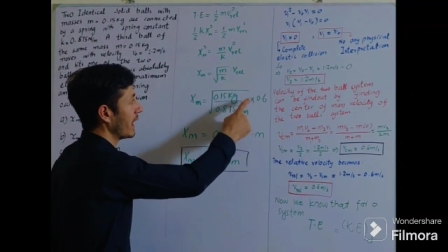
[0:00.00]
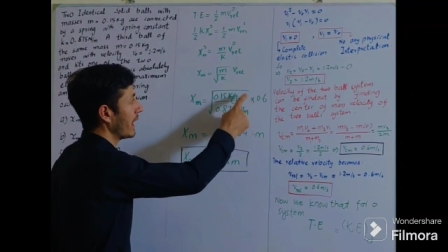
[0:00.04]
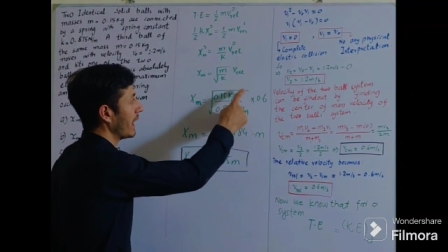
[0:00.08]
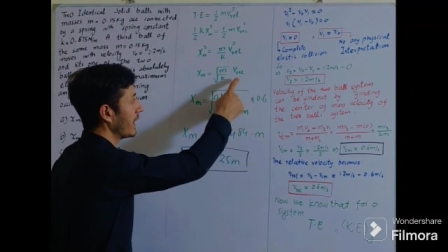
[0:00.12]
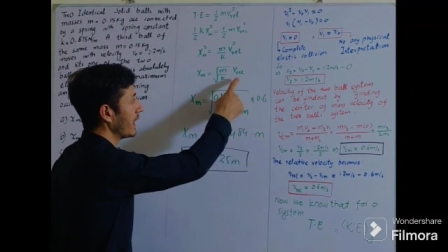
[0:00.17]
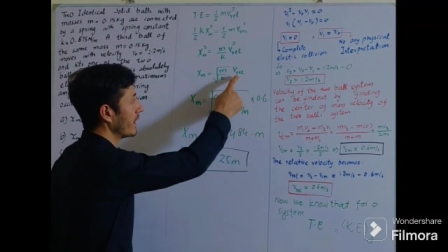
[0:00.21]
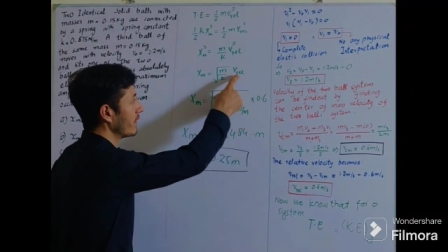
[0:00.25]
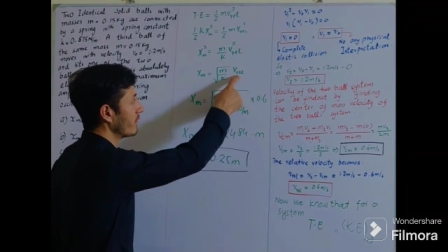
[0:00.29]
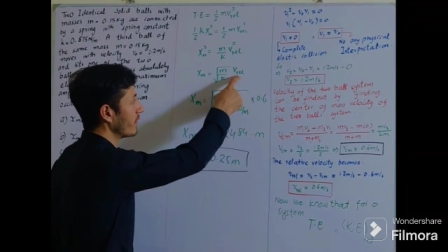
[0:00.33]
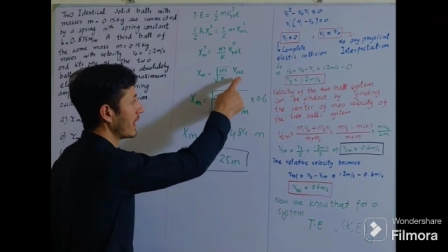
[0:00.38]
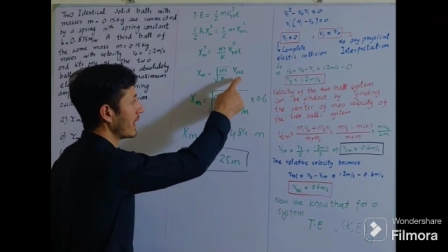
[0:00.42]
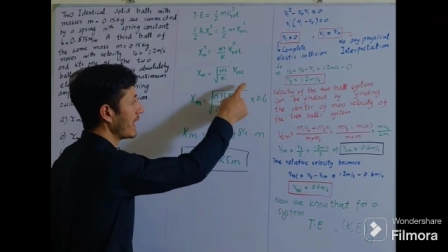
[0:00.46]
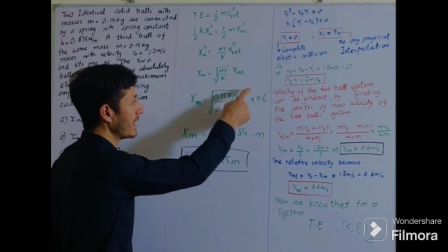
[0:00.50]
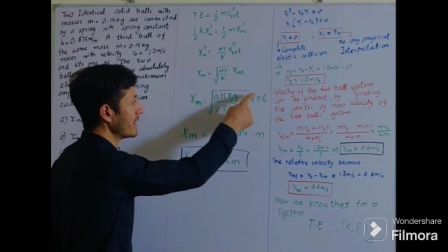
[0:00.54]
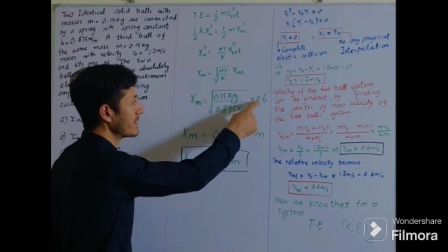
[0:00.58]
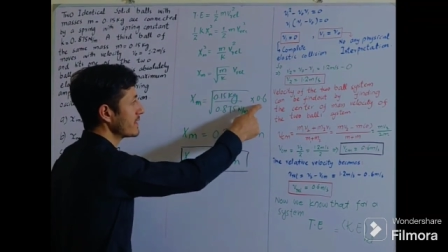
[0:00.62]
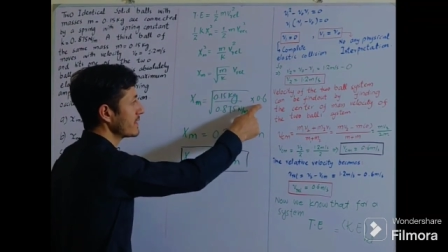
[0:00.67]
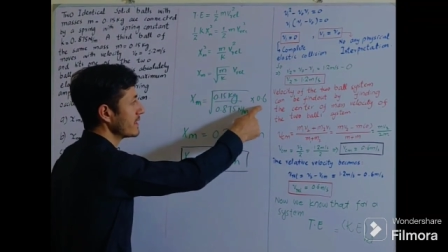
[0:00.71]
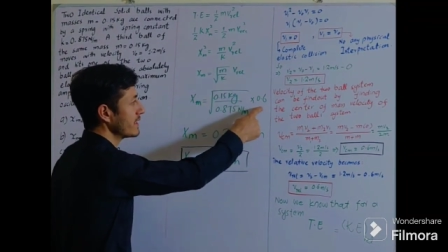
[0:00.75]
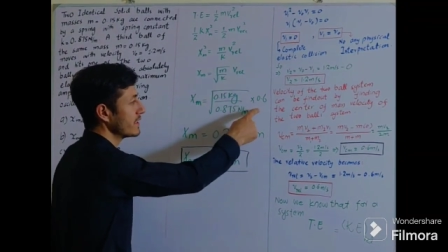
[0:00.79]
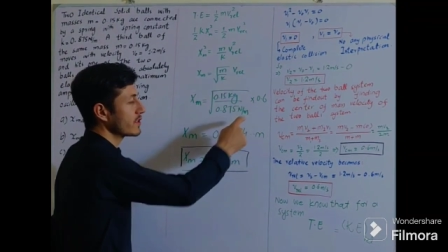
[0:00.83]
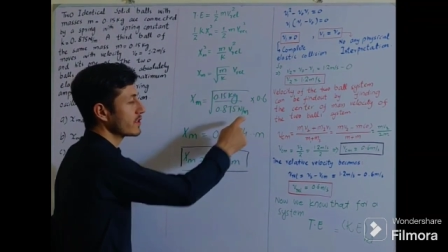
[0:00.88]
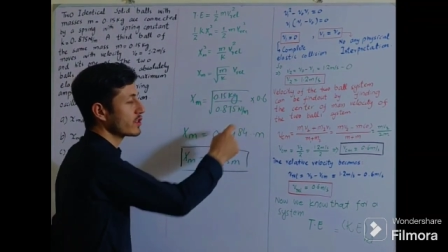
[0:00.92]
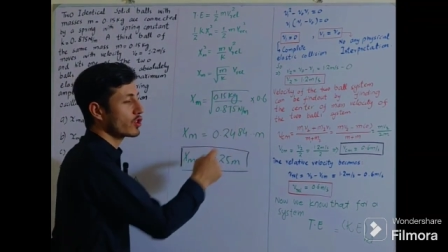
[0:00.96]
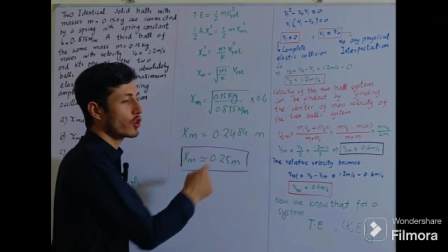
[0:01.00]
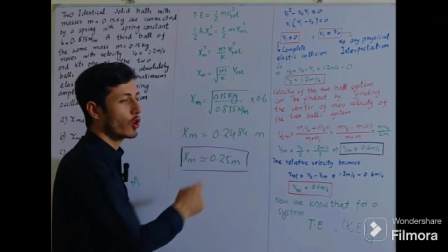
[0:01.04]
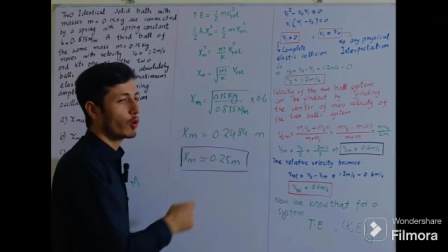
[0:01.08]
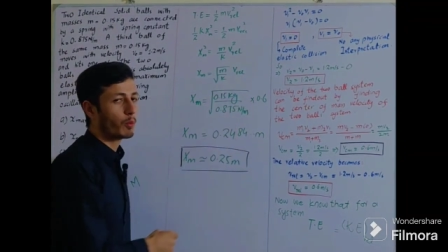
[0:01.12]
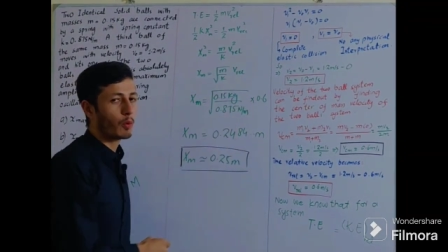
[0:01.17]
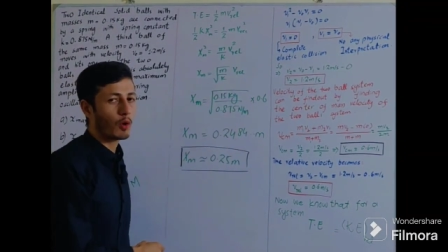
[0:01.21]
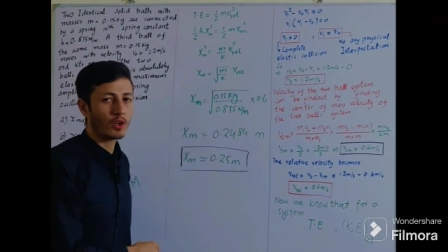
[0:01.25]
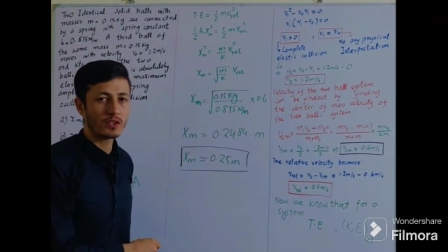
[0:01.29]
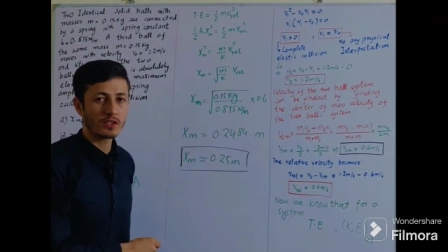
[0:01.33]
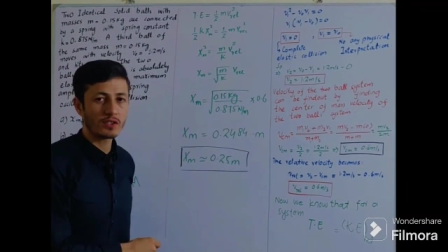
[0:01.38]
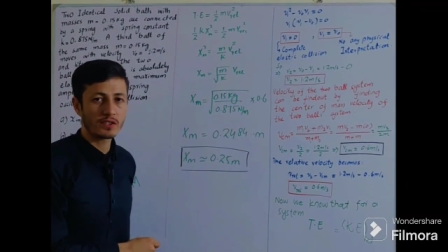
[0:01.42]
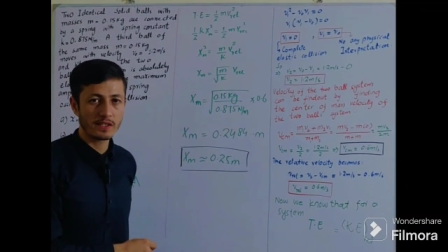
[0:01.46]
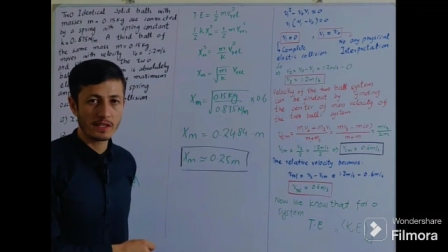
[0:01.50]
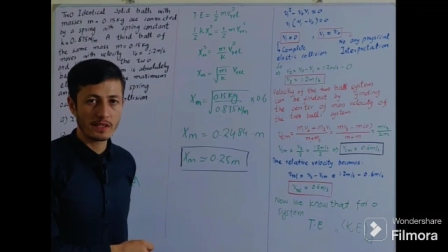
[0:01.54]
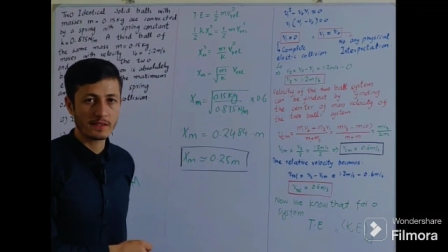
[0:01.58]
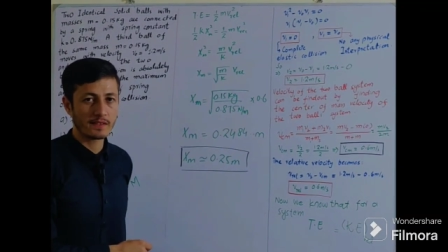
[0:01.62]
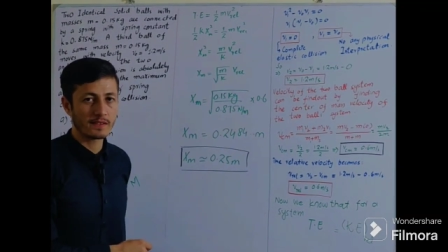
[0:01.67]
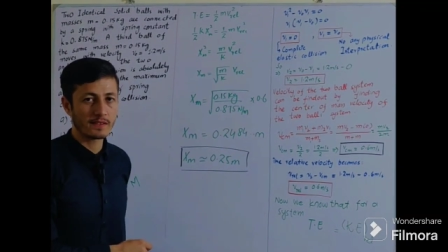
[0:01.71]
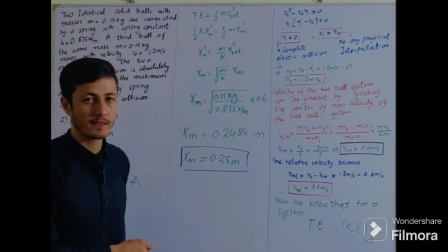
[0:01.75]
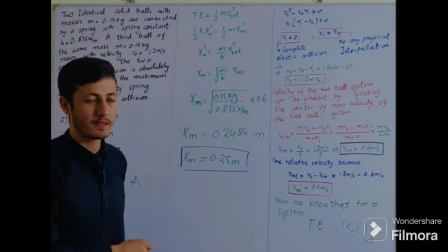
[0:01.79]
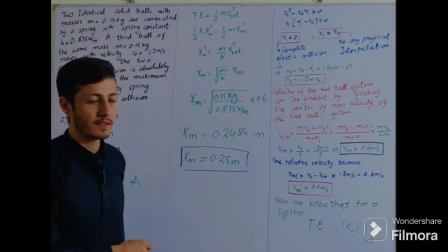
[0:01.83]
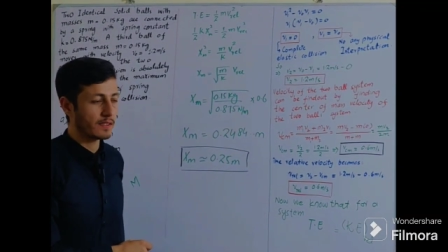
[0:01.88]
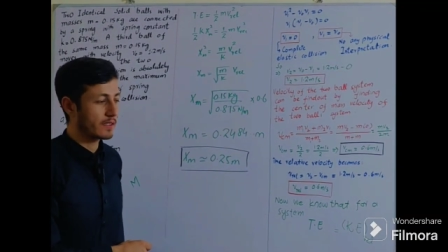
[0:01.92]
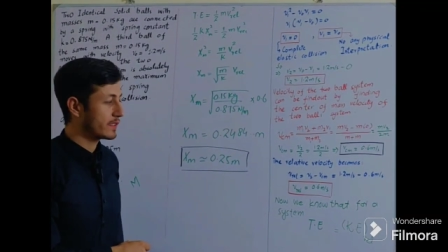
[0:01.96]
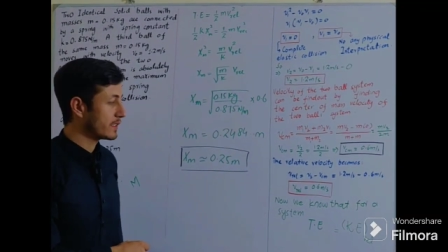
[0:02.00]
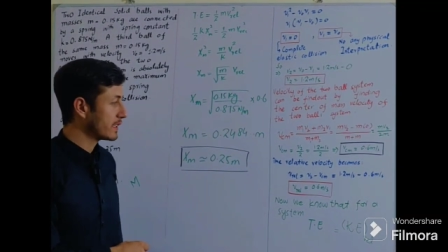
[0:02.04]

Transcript: and velocity is 0.6.